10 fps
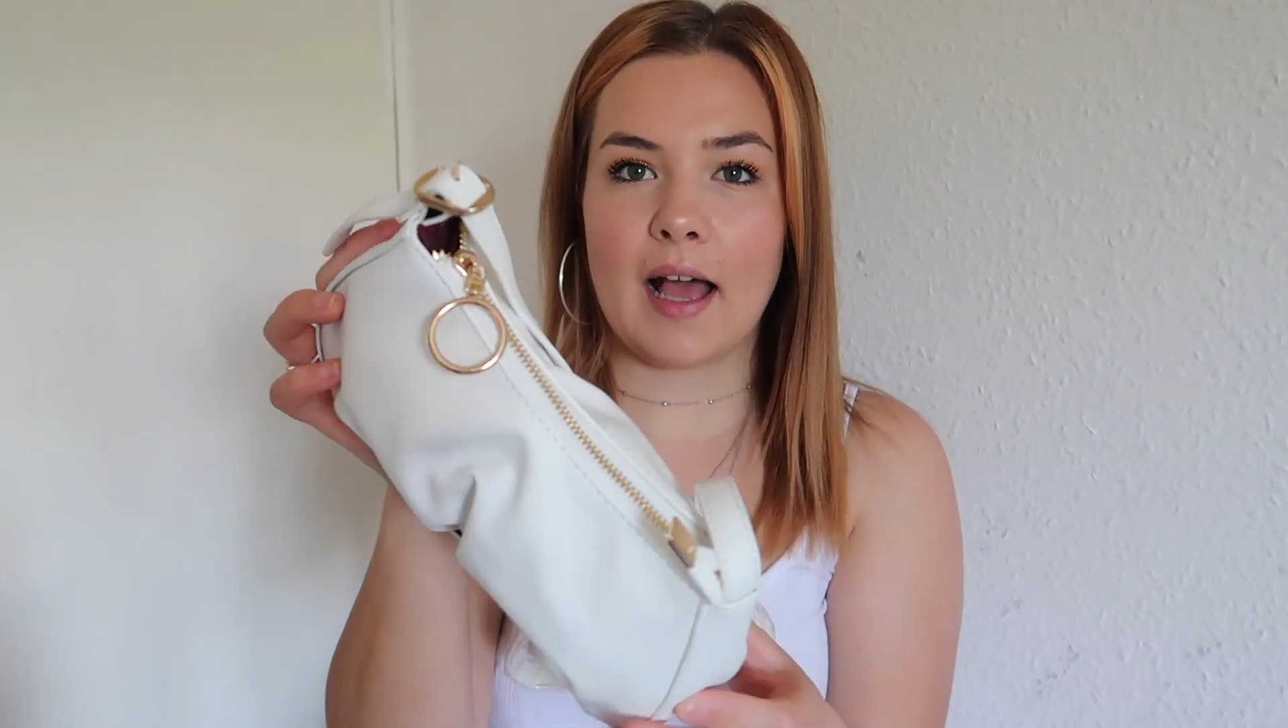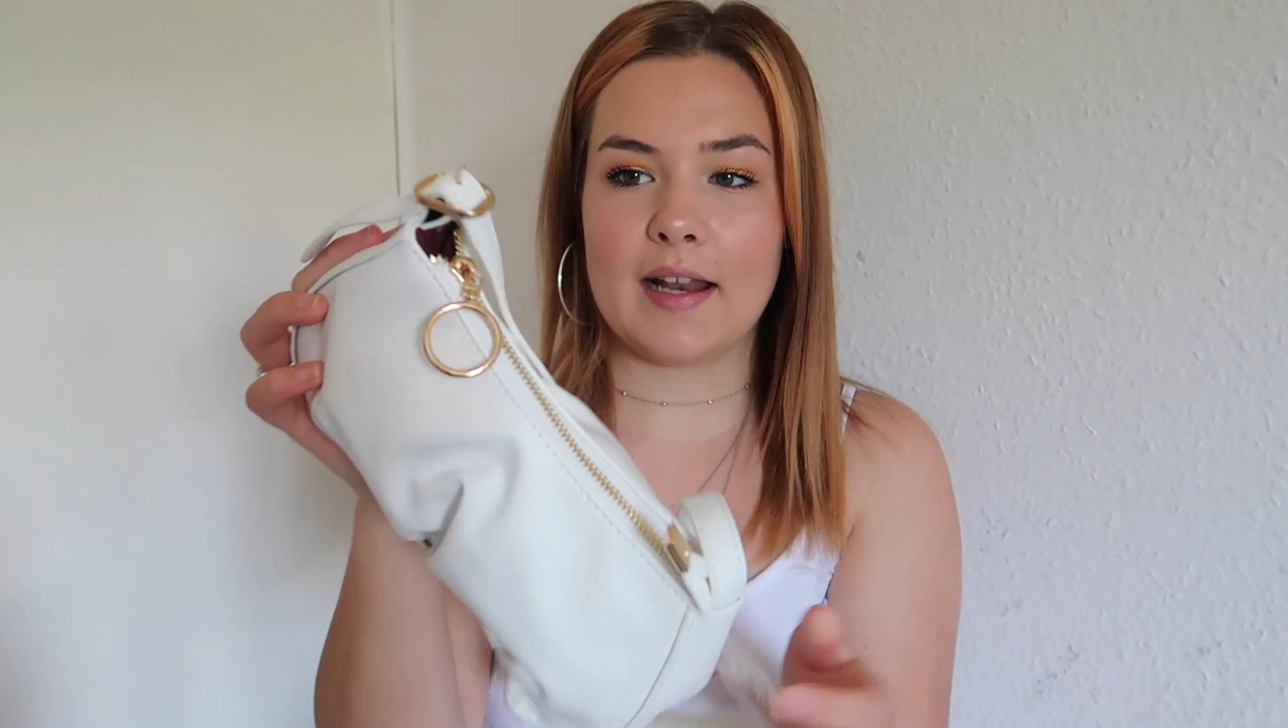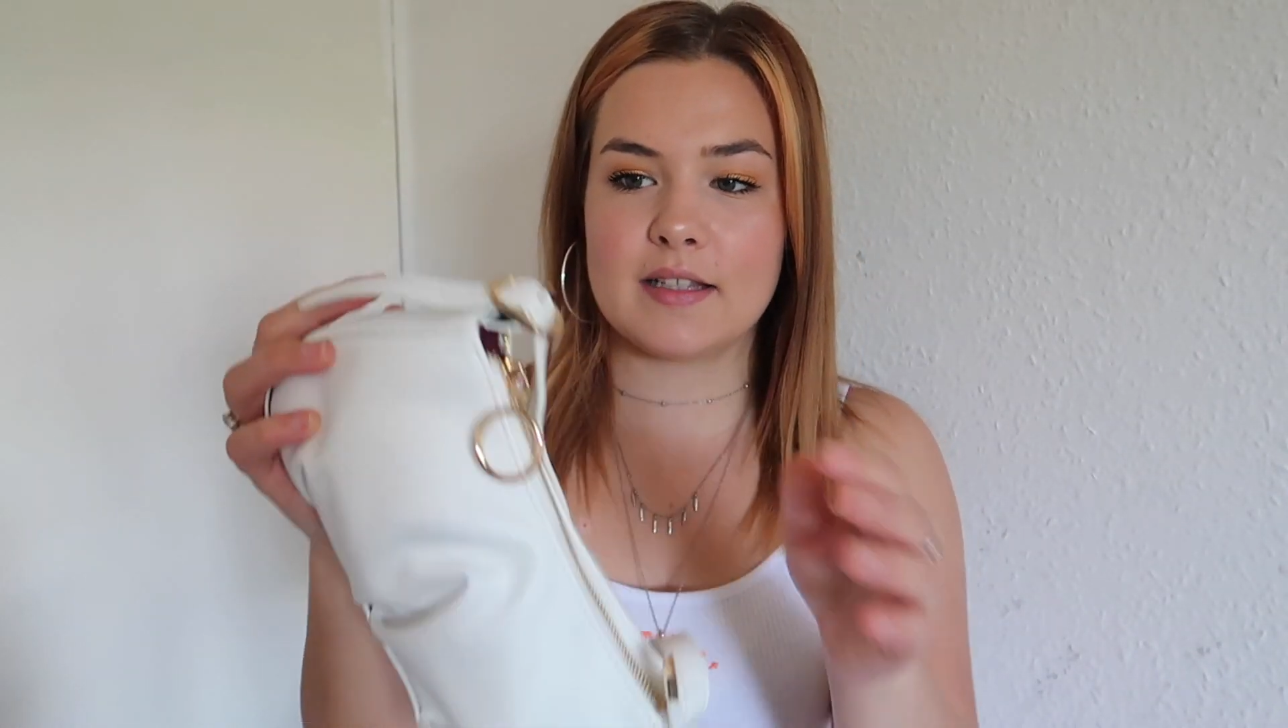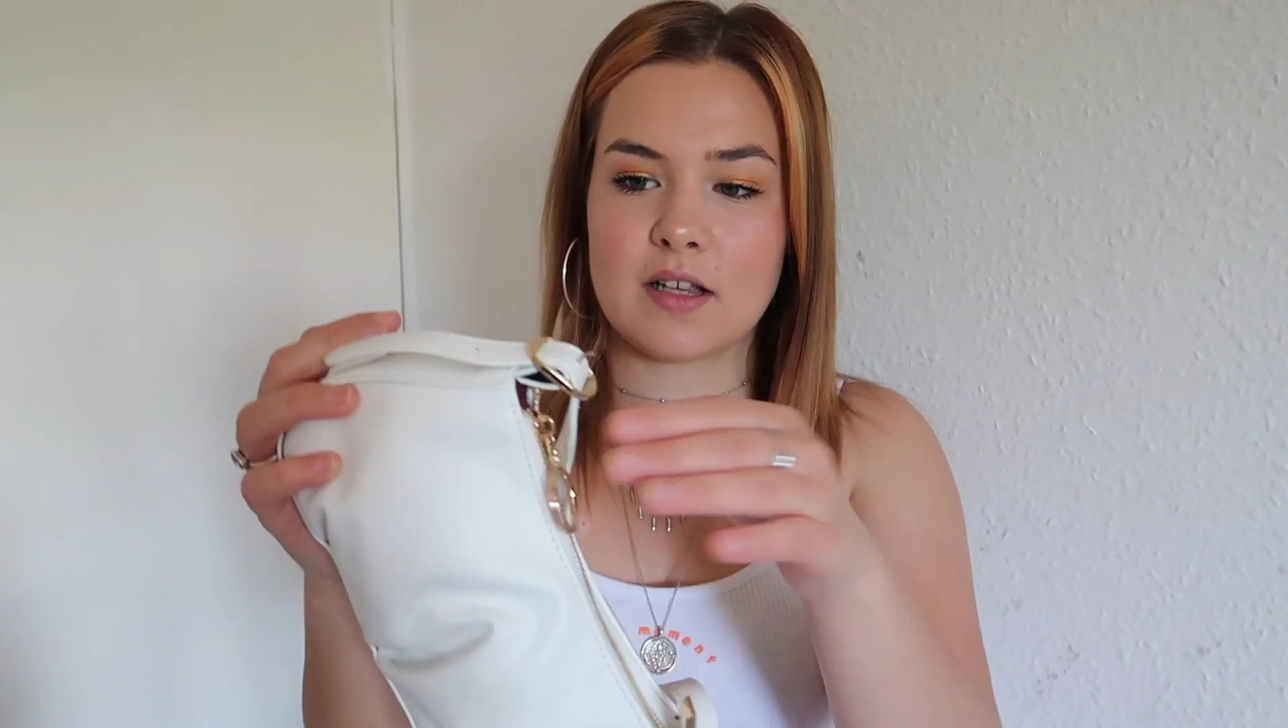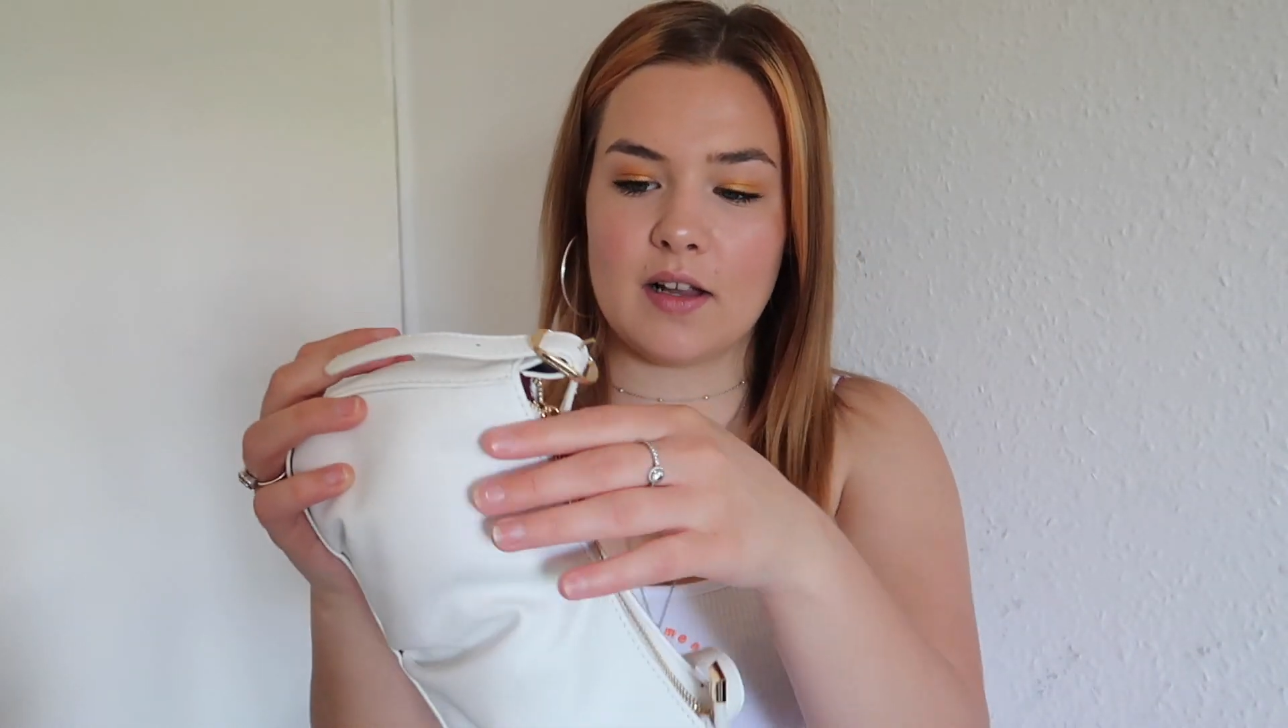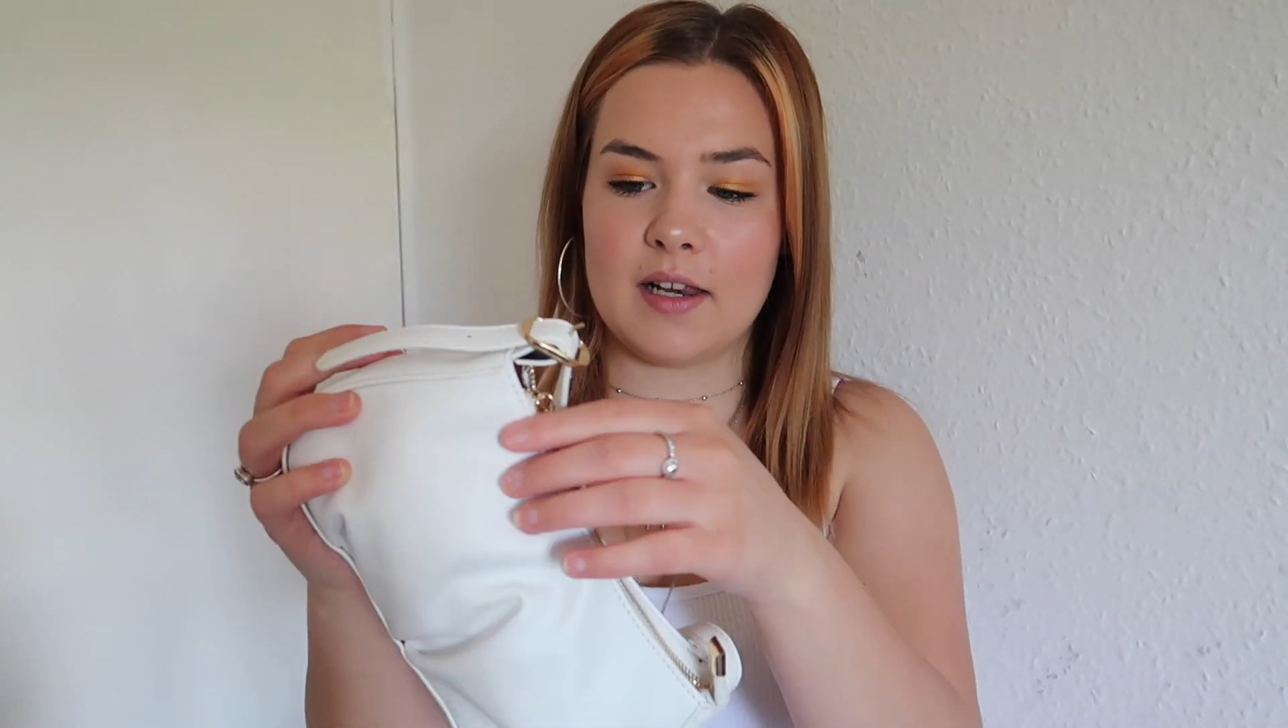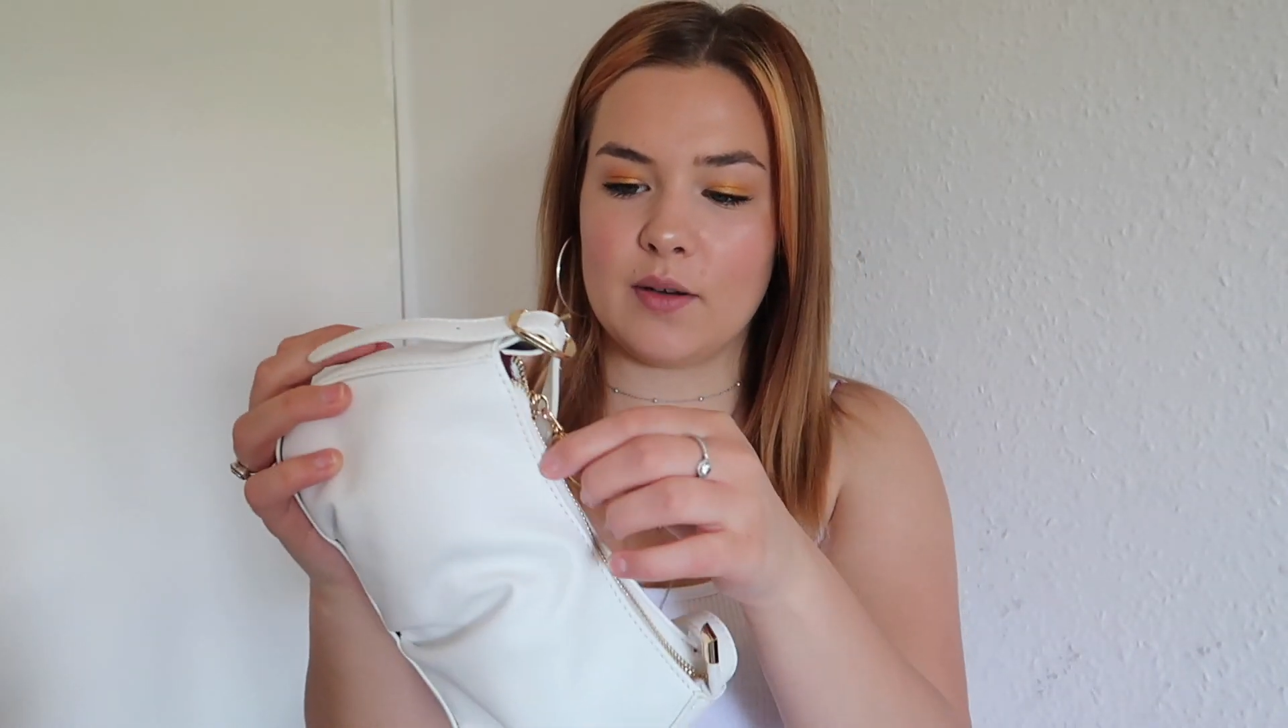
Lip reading: and it's got a